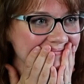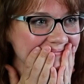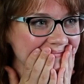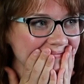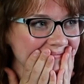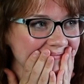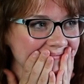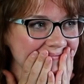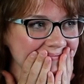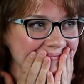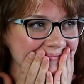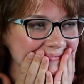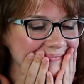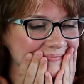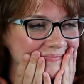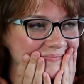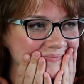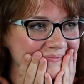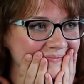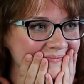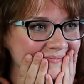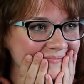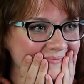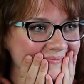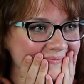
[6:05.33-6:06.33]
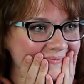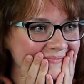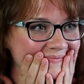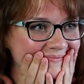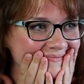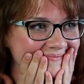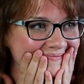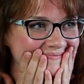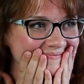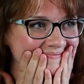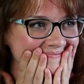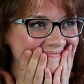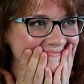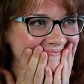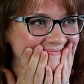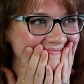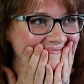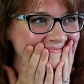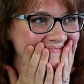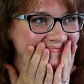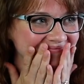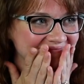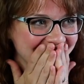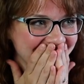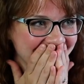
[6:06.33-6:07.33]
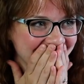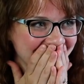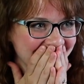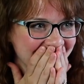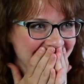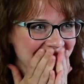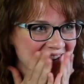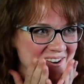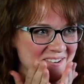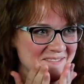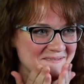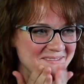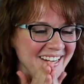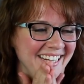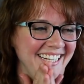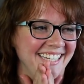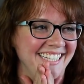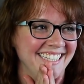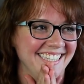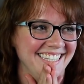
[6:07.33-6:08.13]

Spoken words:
my new chest or, like, anything you see?